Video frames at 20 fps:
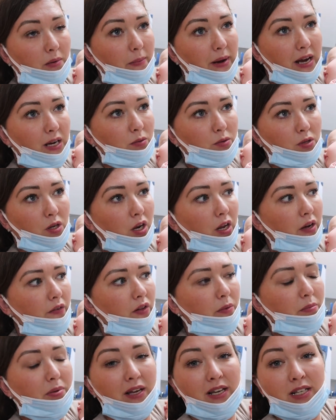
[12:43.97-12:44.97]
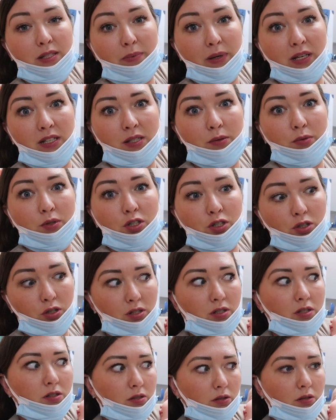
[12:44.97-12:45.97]
my mind was all over the place because it was
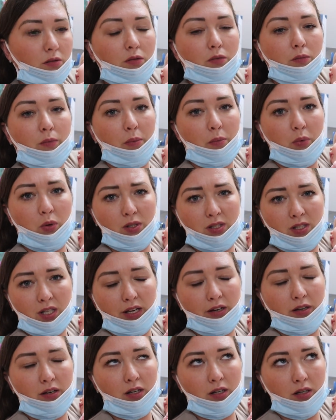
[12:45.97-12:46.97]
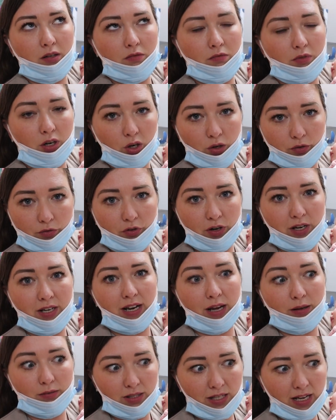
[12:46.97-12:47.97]
just when we were still in recovery
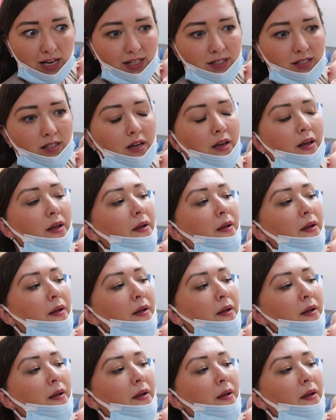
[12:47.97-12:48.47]
downstairs.